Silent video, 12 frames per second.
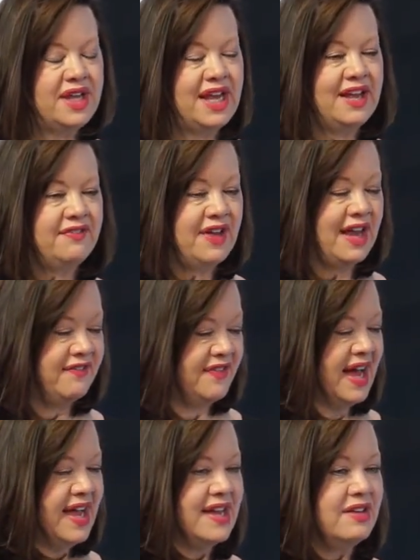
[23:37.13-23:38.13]
if
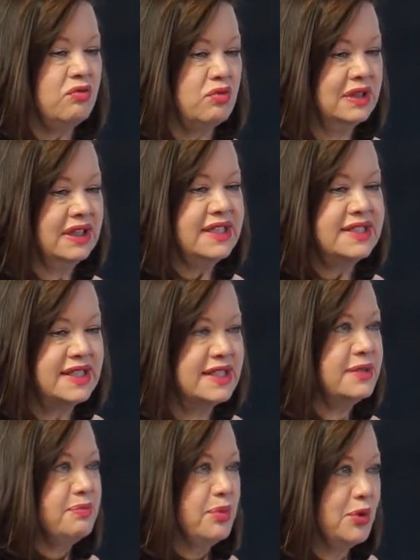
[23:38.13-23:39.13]
I had released
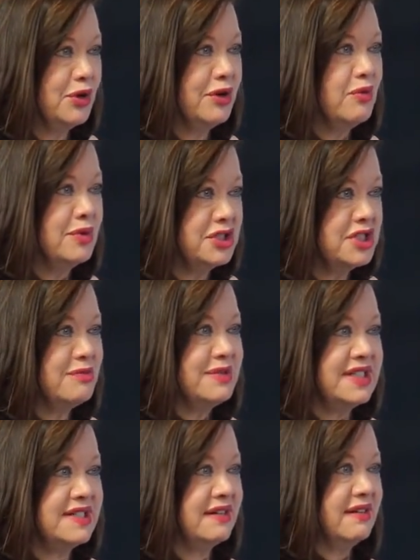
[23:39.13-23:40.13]
this book when she
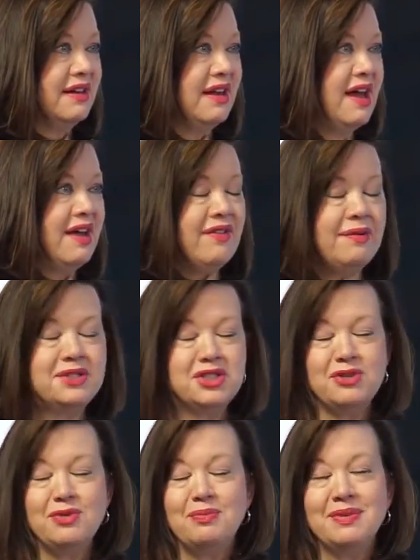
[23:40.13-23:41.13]
was still alive,
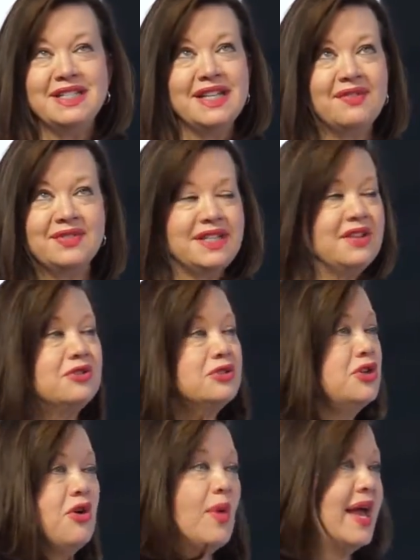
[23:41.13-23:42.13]
she would be devastated.
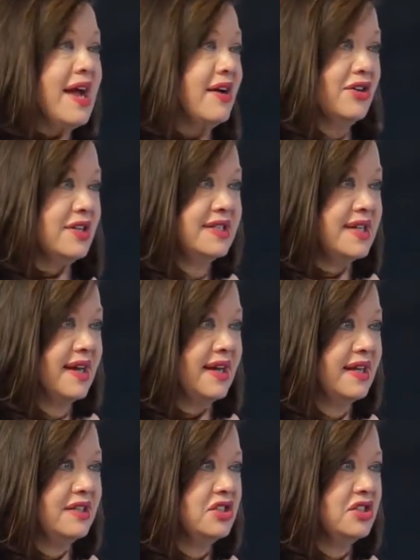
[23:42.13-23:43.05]
There's no way I could have done it.